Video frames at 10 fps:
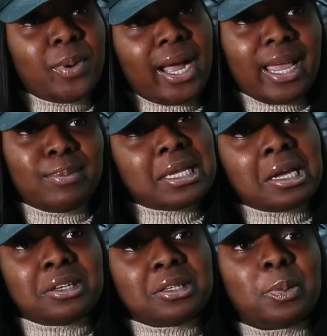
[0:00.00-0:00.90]
but I came
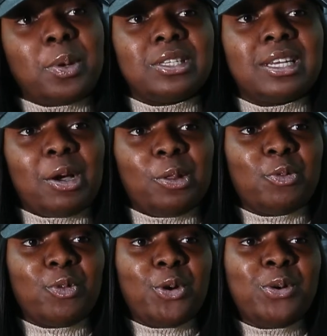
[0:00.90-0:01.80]
second to the person that got the
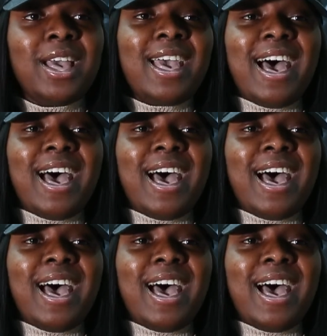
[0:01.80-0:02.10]
role.